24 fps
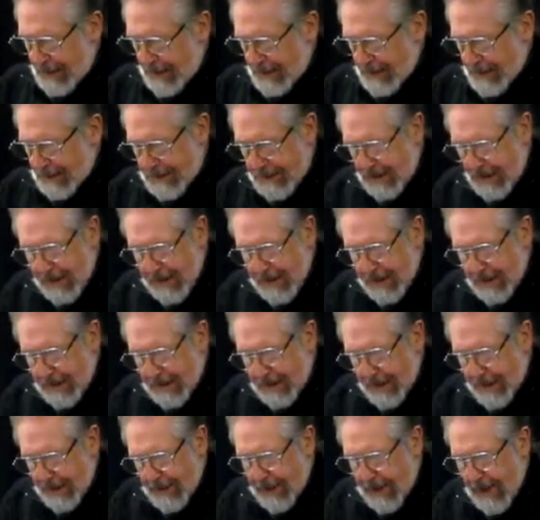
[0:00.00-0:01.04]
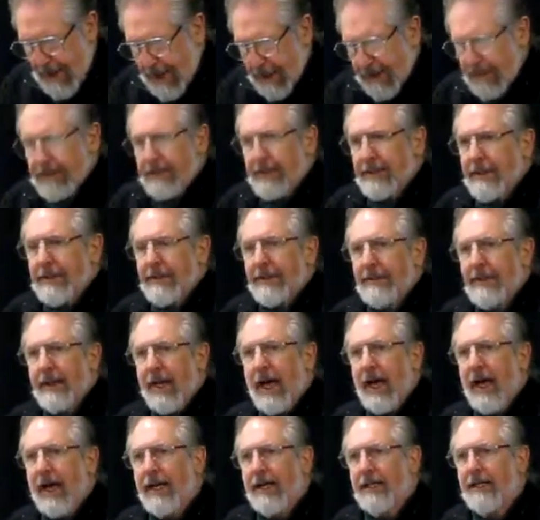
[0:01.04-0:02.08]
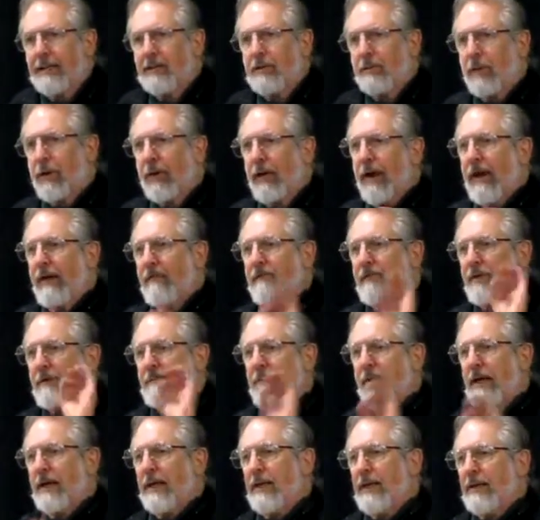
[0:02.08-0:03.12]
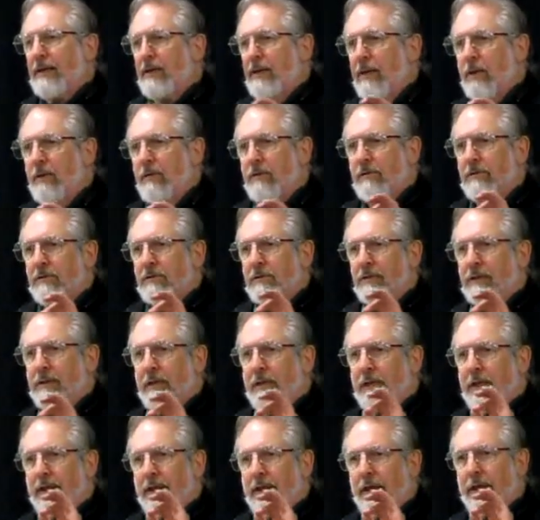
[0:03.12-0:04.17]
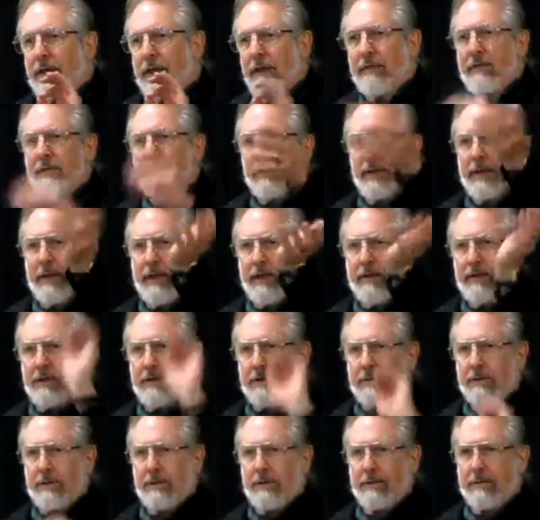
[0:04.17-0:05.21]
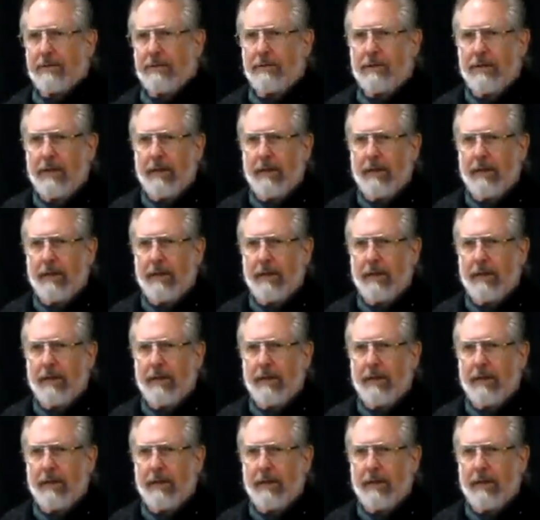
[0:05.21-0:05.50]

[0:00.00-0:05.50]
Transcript: Secondly, that is the size where everybody knows everyone else